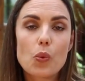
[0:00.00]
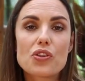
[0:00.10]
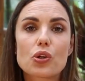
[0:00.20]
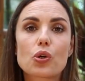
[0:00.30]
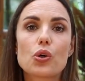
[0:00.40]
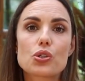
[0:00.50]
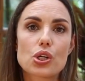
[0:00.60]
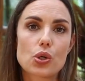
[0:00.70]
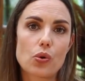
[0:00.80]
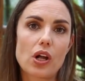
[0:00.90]
with good
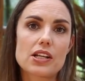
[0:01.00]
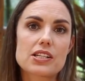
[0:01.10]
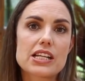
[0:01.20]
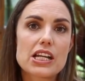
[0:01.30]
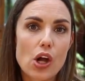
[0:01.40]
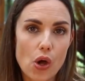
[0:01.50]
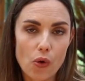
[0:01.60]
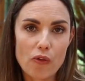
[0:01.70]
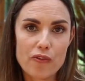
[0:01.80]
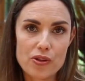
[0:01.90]
quality
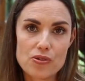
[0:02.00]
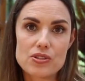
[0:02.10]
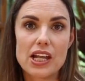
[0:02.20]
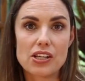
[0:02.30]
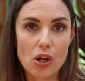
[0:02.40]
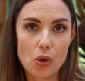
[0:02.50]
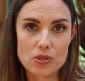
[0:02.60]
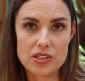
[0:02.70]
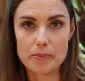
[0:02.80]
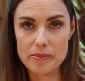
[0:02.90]
whole foods and
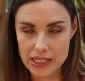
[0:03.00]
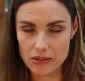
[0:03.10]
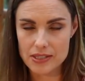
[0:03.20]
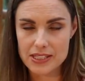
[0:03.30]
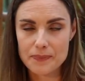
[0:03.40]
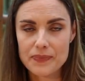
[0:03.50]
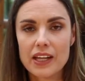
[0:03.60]
wholesome meals.